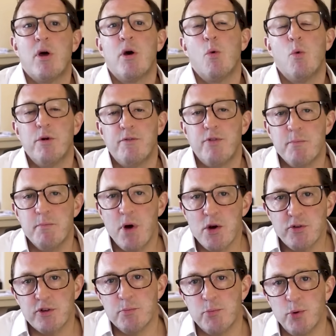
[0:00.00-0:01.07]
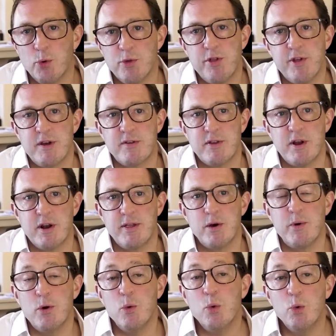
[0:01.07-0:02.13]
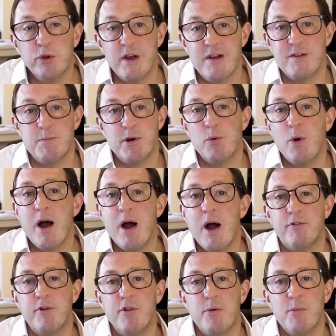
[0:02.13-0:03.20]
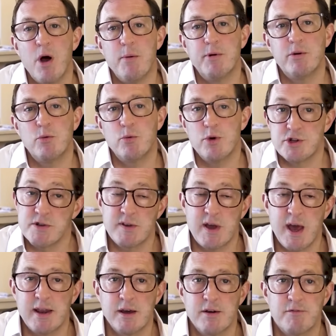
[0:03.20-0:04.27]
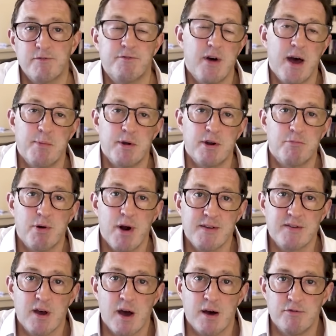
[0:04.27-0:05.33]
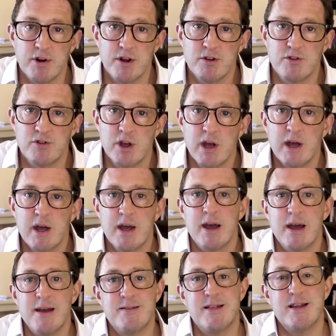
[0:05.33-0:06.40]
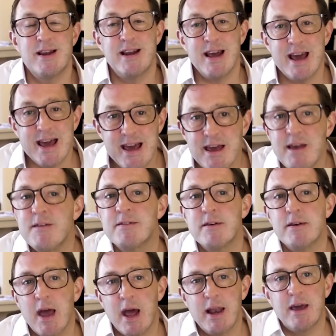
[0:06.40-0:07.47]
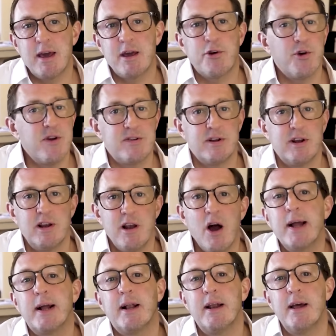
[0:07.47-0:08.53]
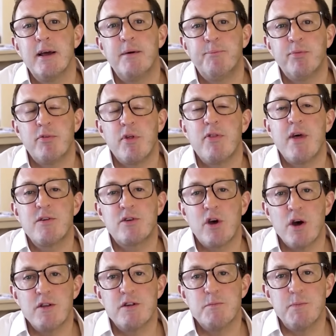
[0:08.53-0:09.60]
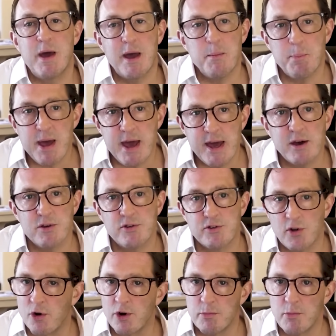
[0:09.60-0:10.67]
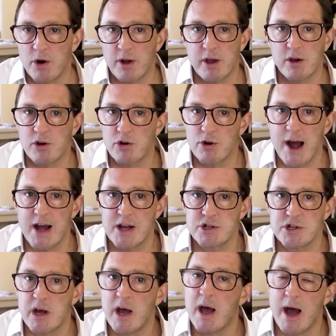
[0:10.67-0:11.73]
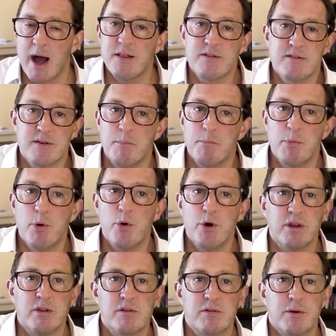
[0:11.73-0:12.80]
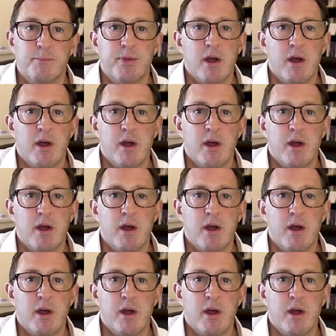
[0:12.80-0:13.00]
one of the most important things that I think we all need to be aware of at the moment, which is getting a fair bit of press coverage, is that it is getting increasingly likely that there's going to be a big stock market crash at some point.